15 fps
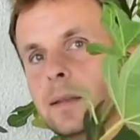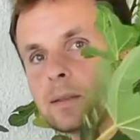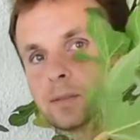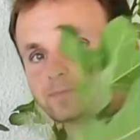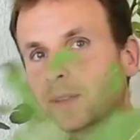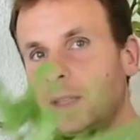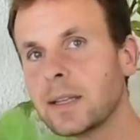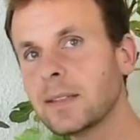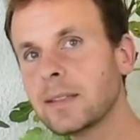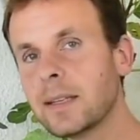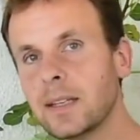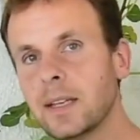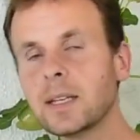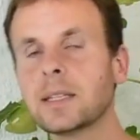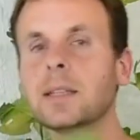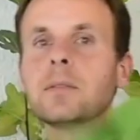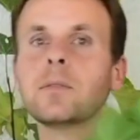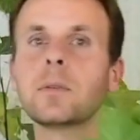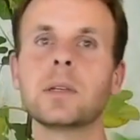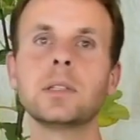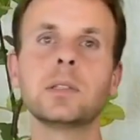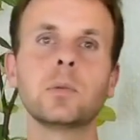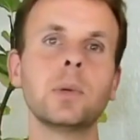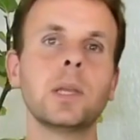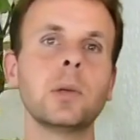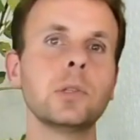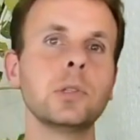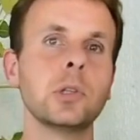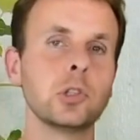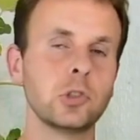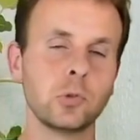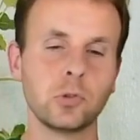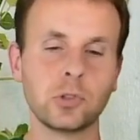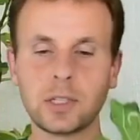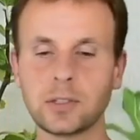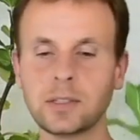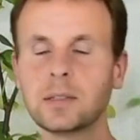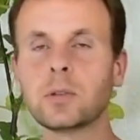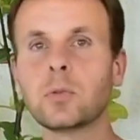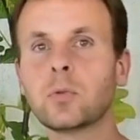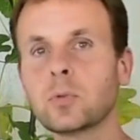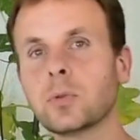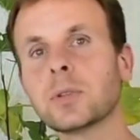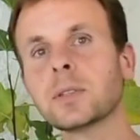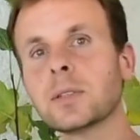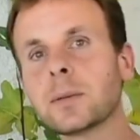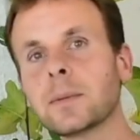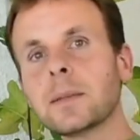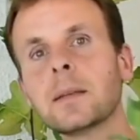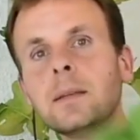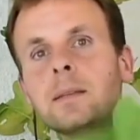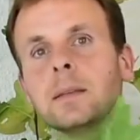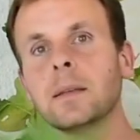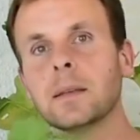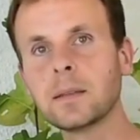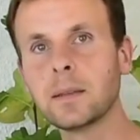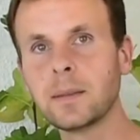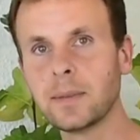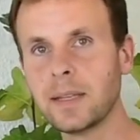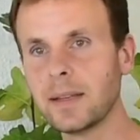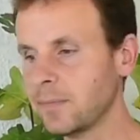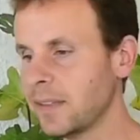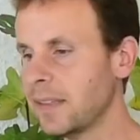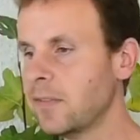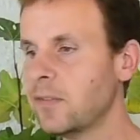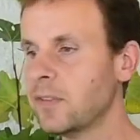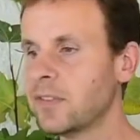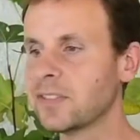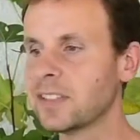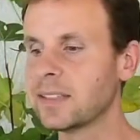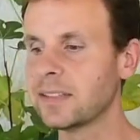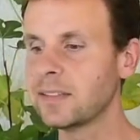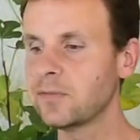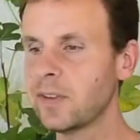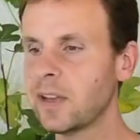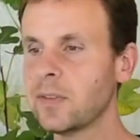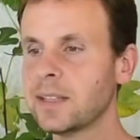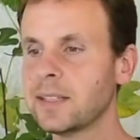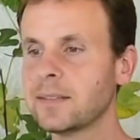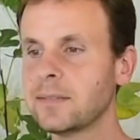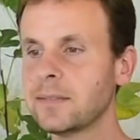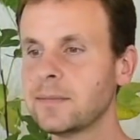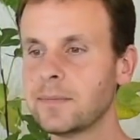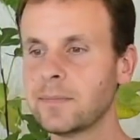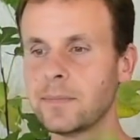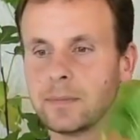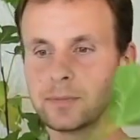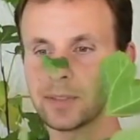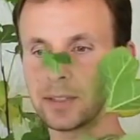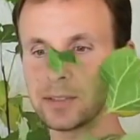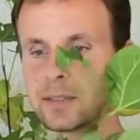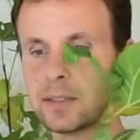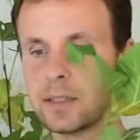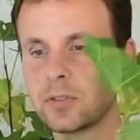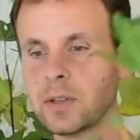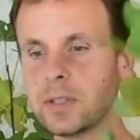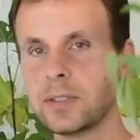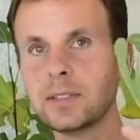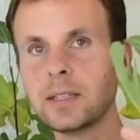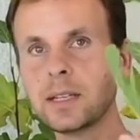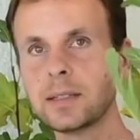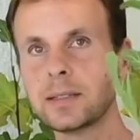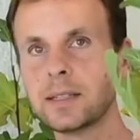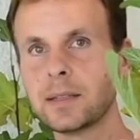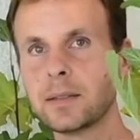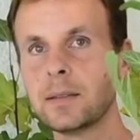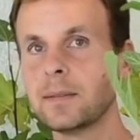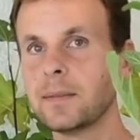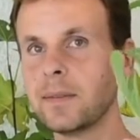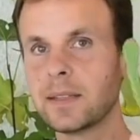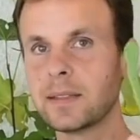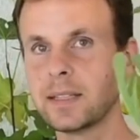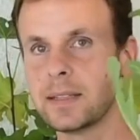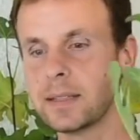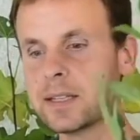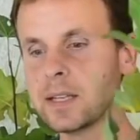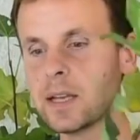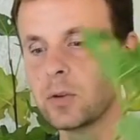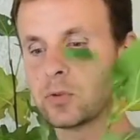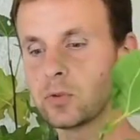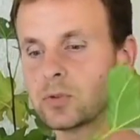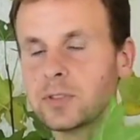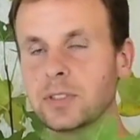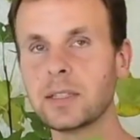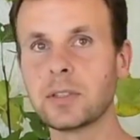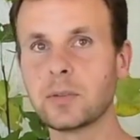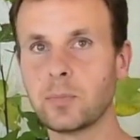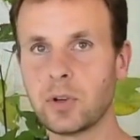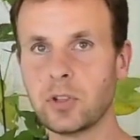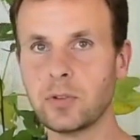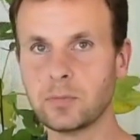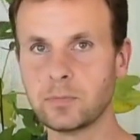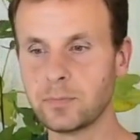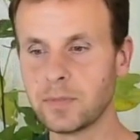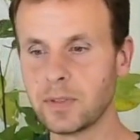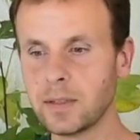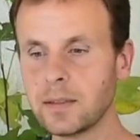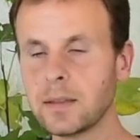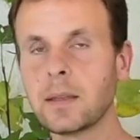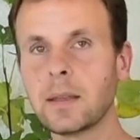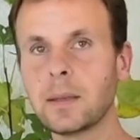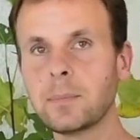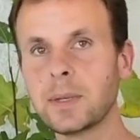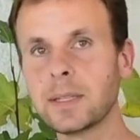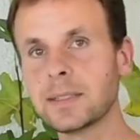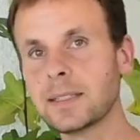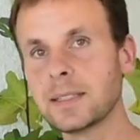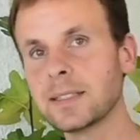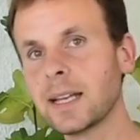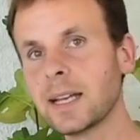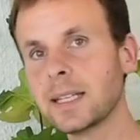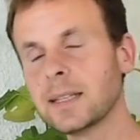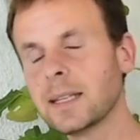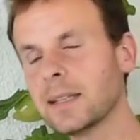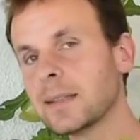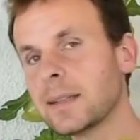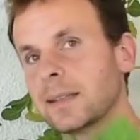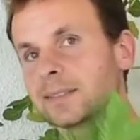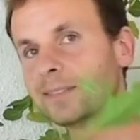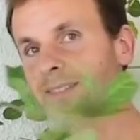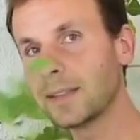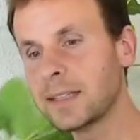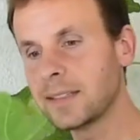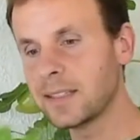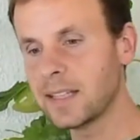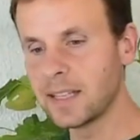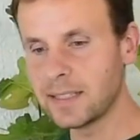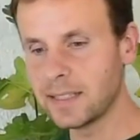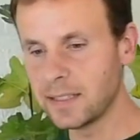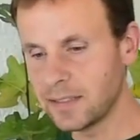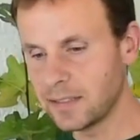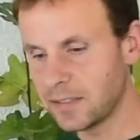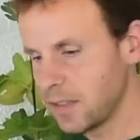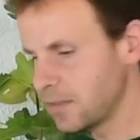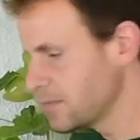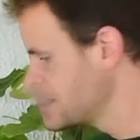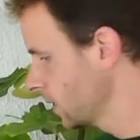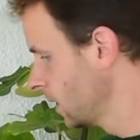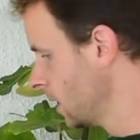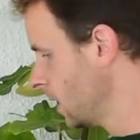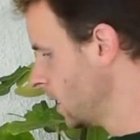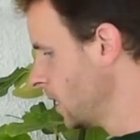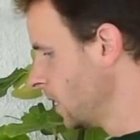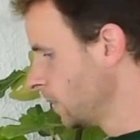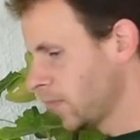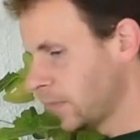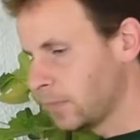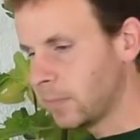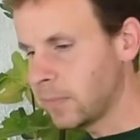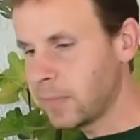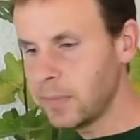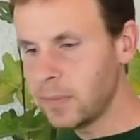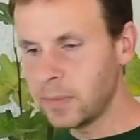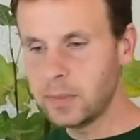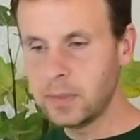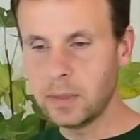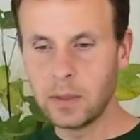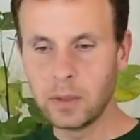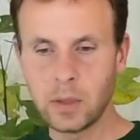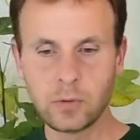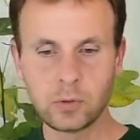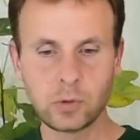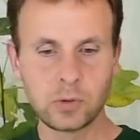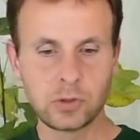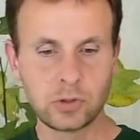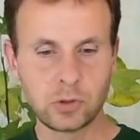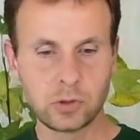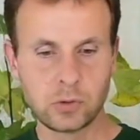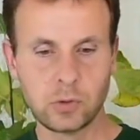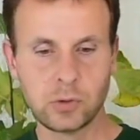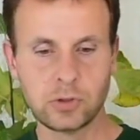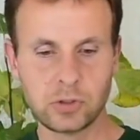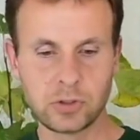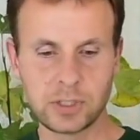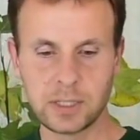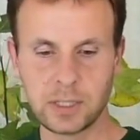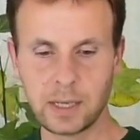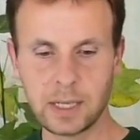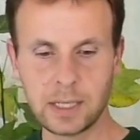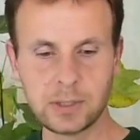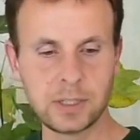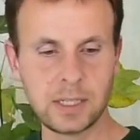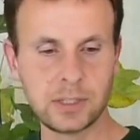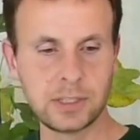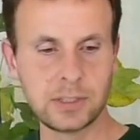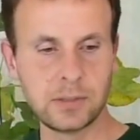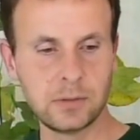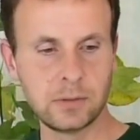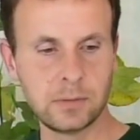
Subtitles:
because the cutting first sprouts the shoot and then the roots. That means when you see it sprouting, that's still not a sign that there are roots at the bottom, but it's a sign that this cutting is still vital. Of course, you can also take a head cutting.